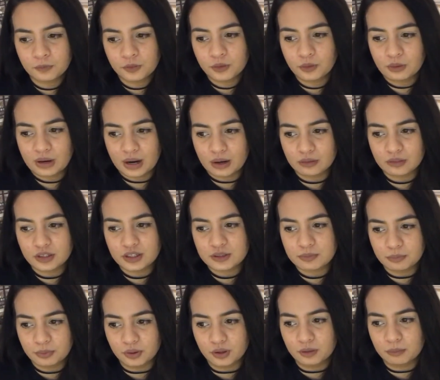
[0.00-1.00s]
throughout this
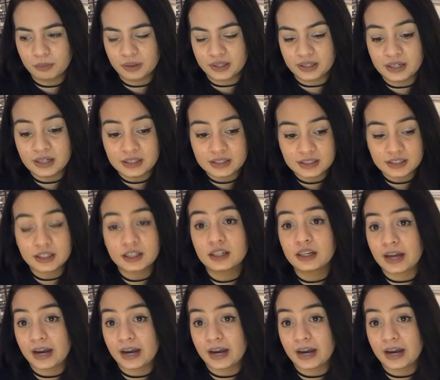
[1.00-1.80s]
book, but he still